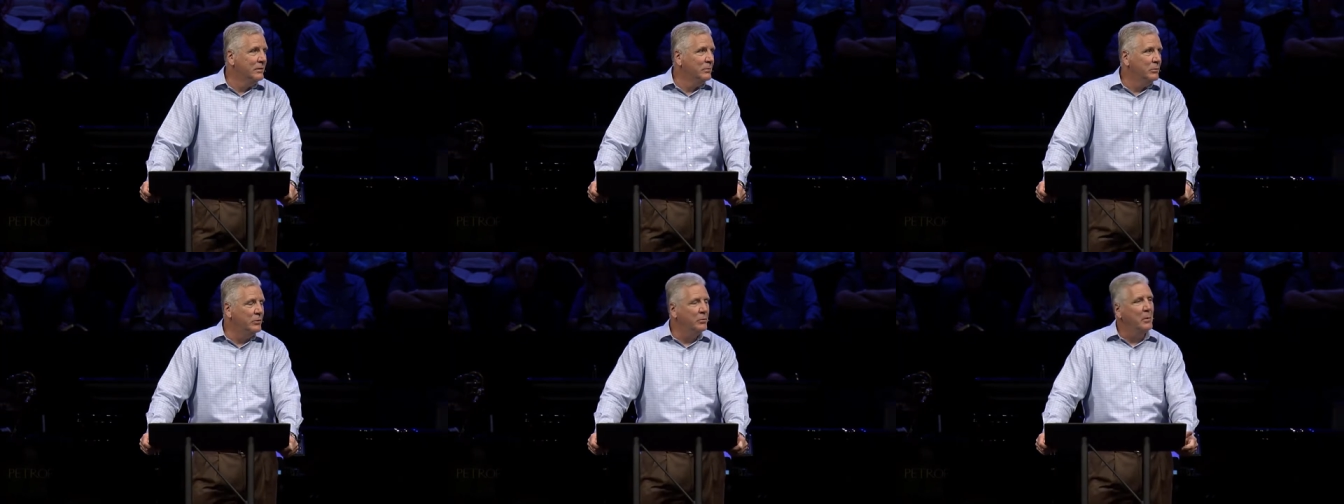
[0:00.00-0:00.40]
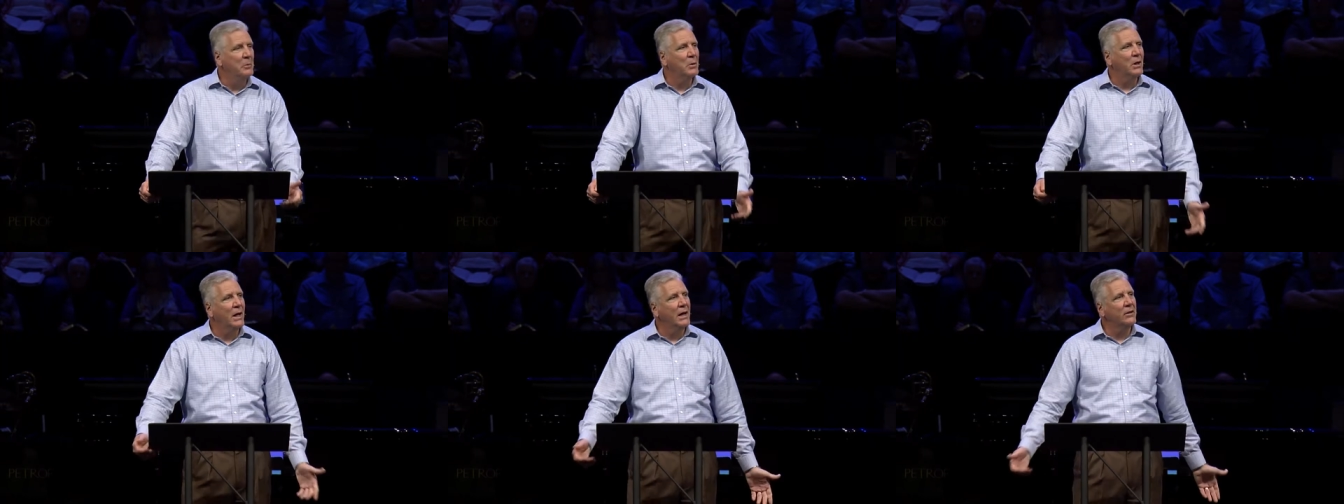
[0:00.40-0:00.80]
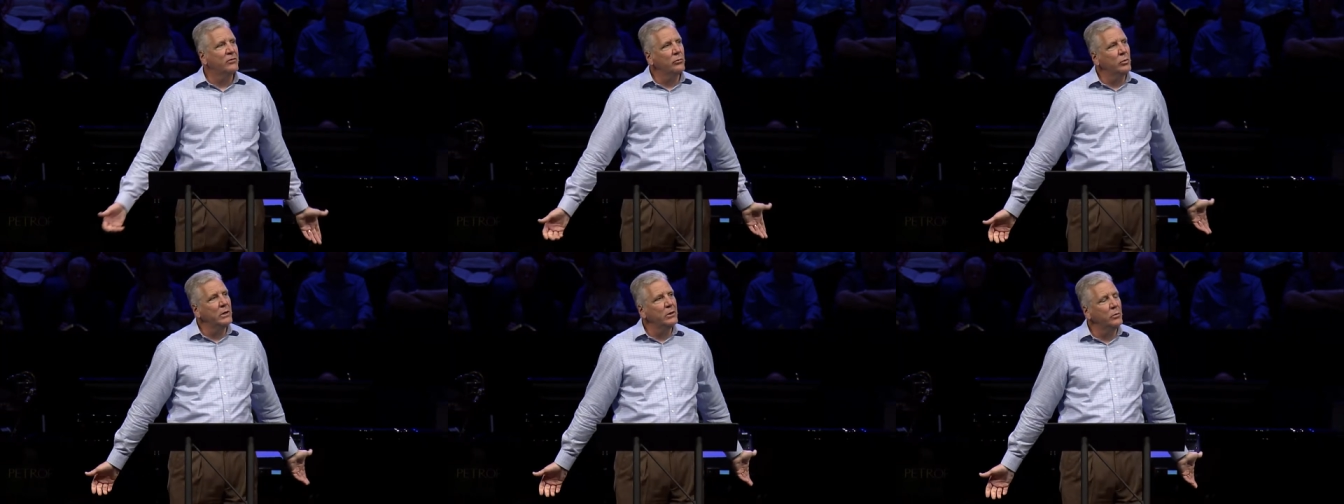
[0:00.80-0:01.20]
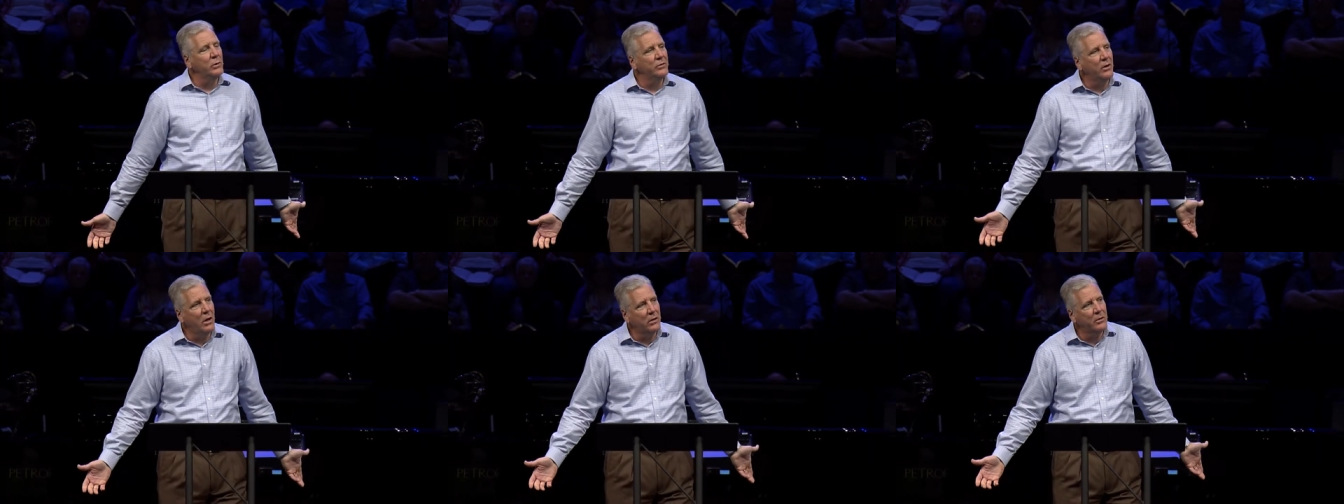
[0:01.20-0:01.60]
But do you remember last week we
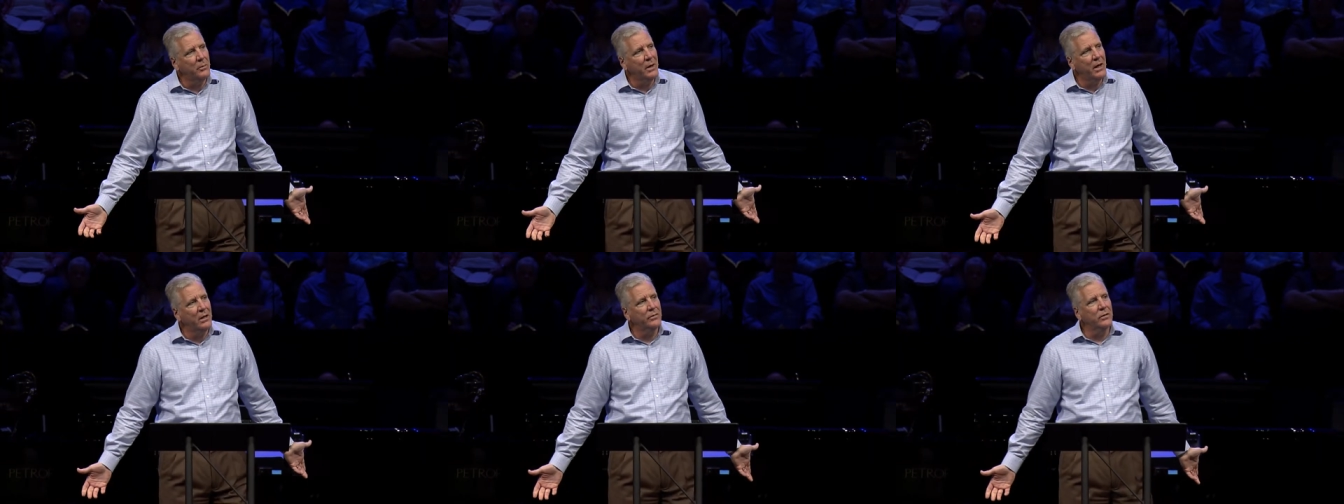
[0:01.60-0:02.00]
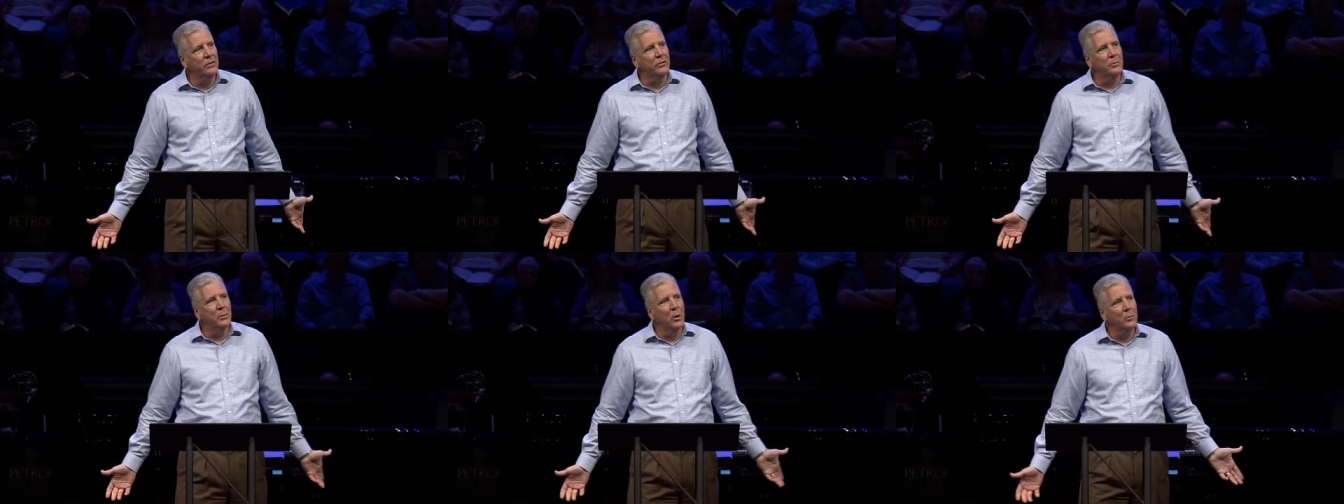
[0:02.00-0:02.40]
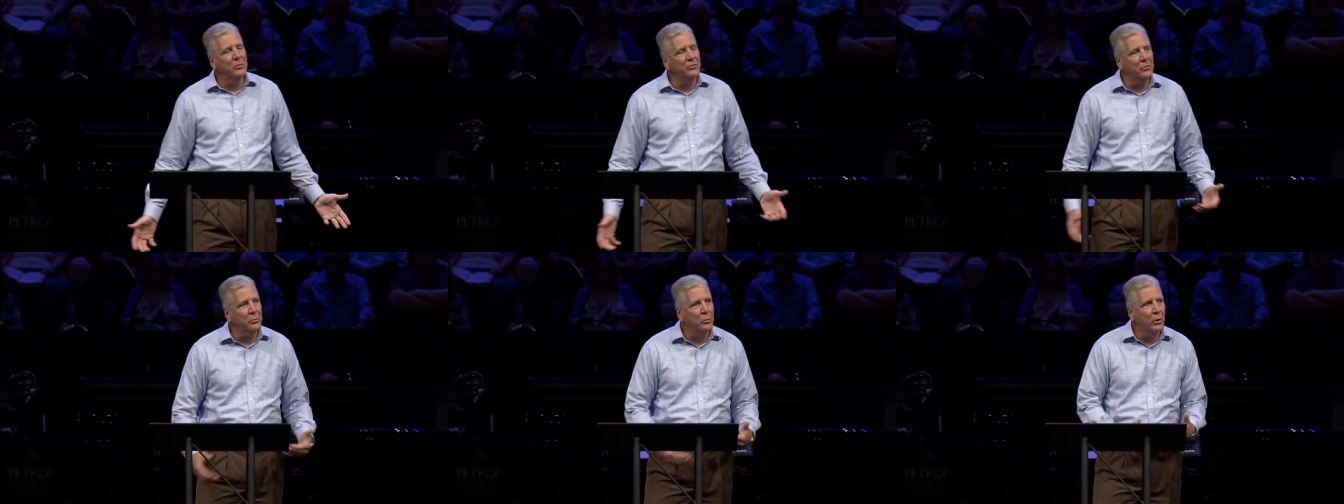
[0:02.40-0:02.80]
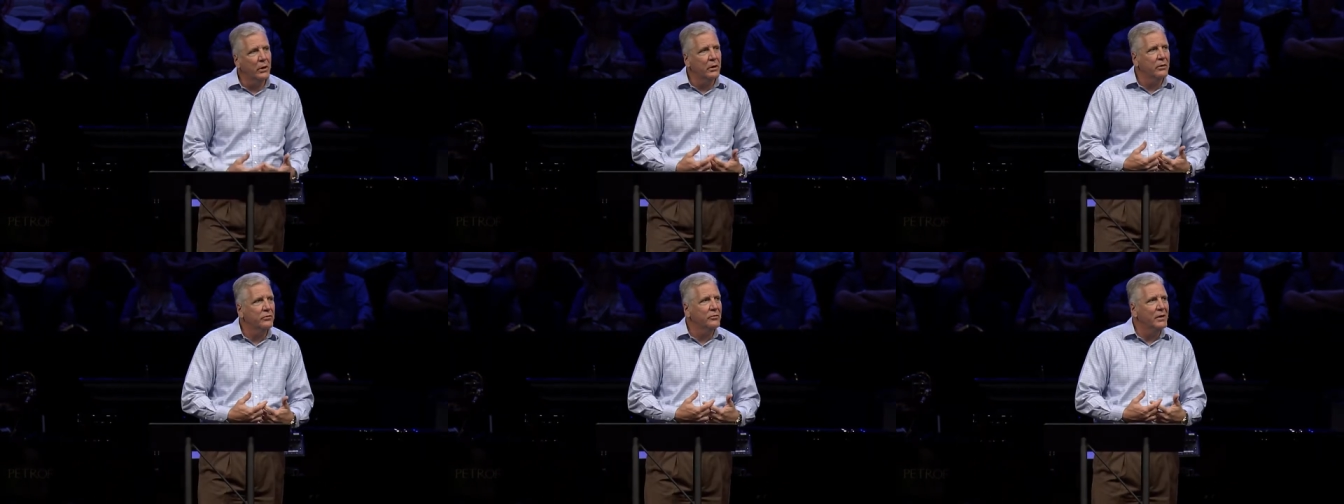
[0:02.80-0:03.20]
talked about that the purpose of
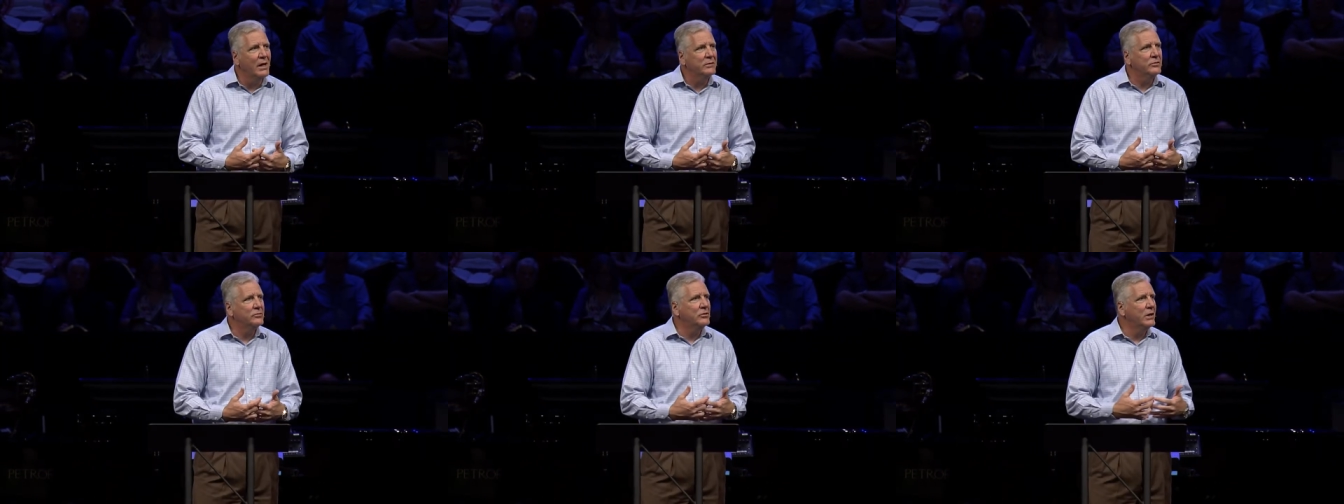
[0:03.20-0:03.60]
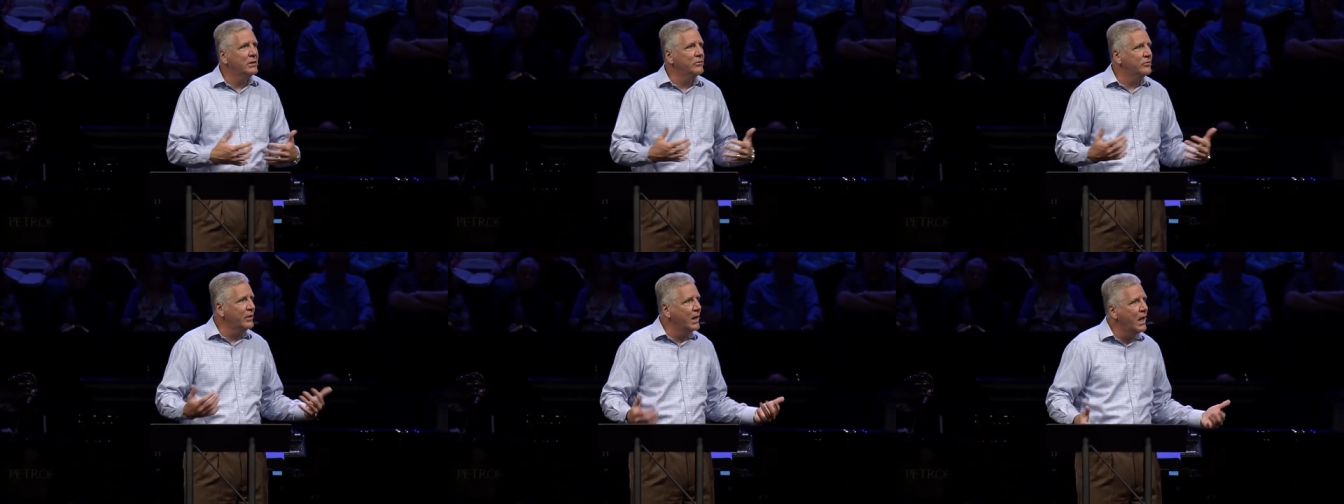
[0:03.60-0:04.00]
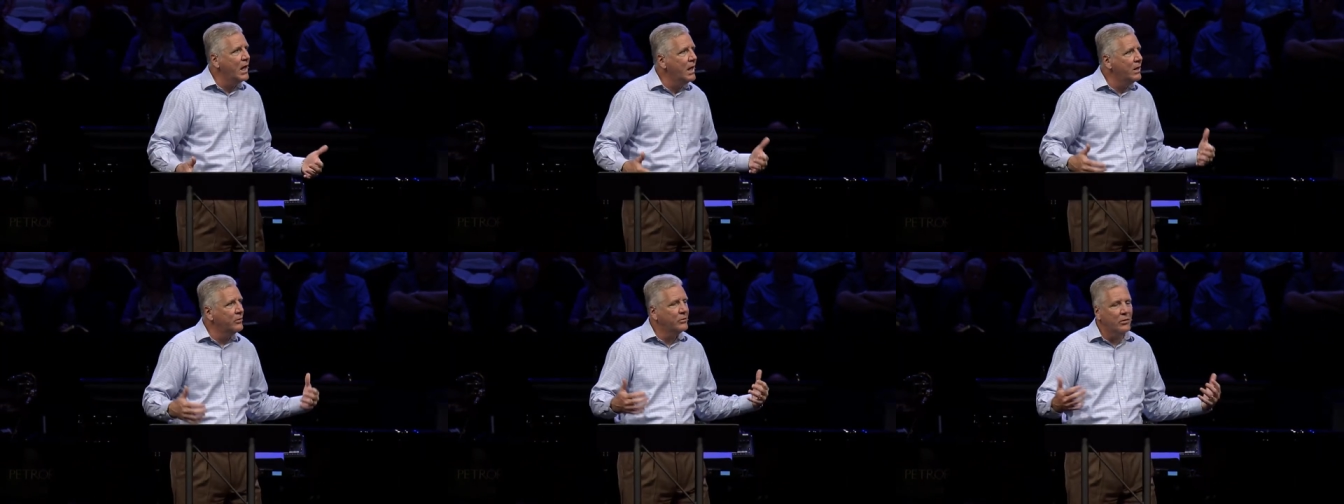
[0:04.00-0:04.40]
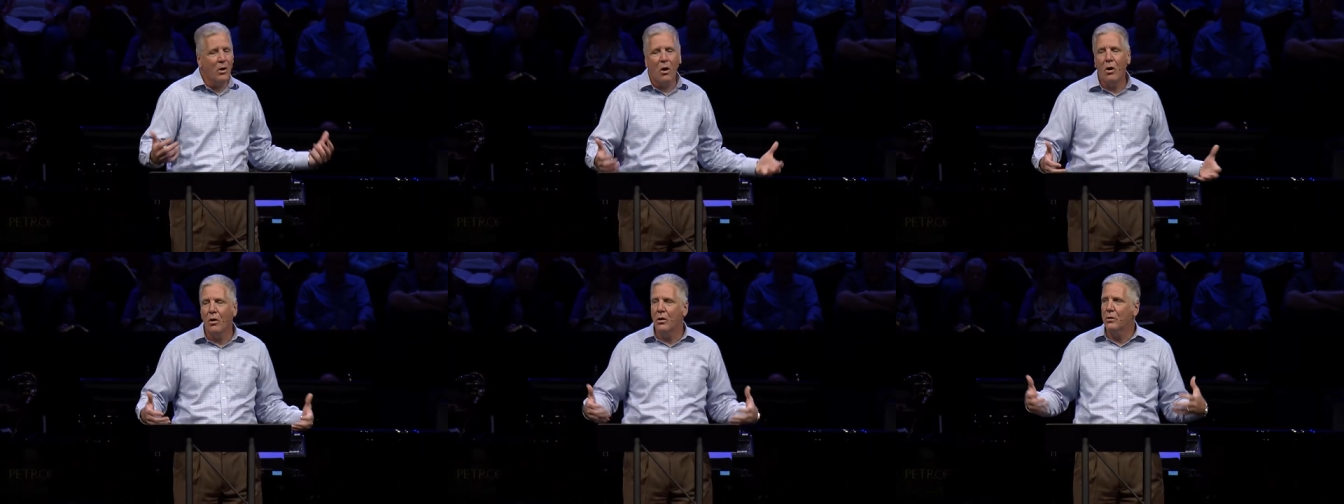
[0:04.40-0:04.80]
prayer is not to change the hand or the
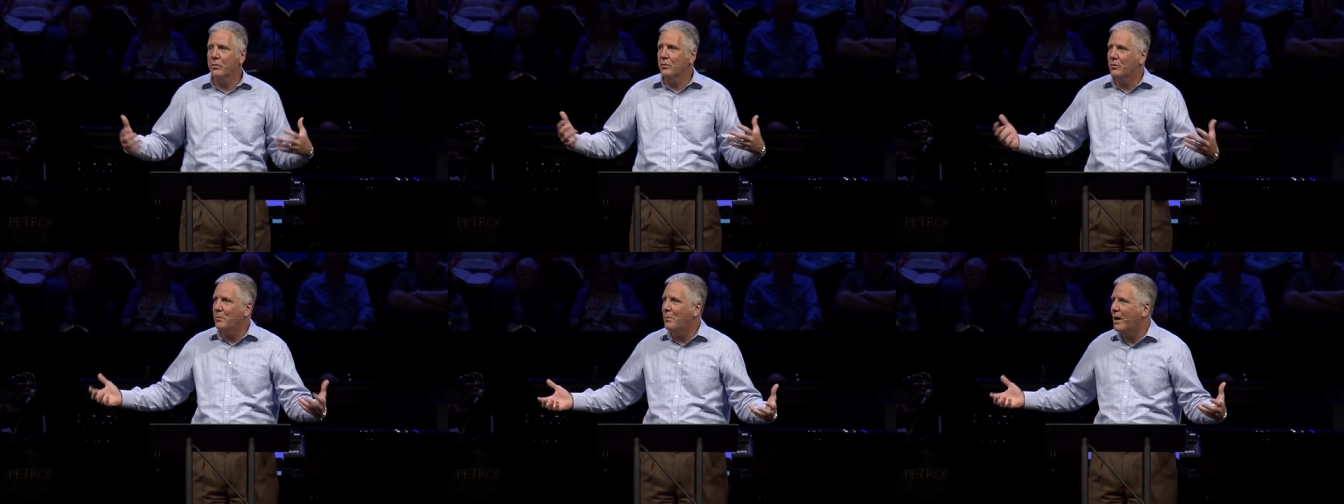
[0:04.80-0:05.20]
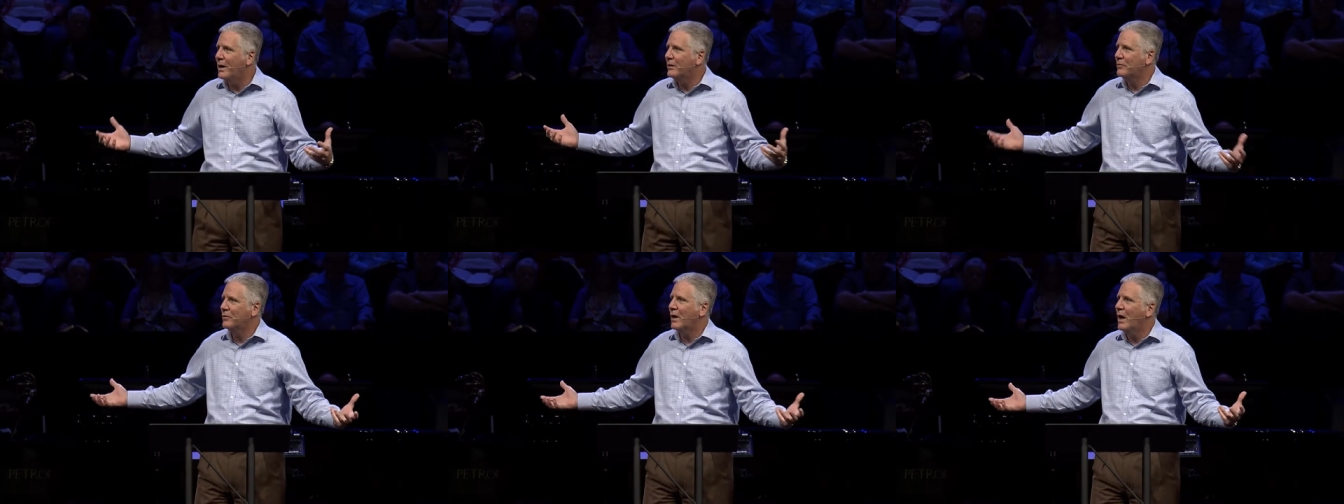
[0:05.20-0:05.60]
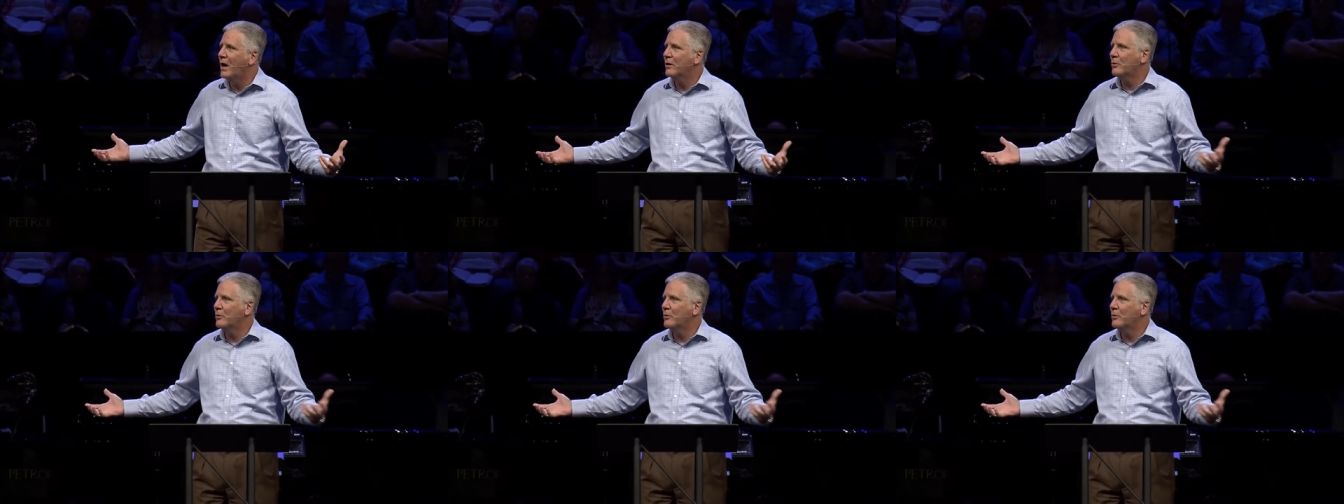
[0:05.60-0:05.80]
heart or the mind of God?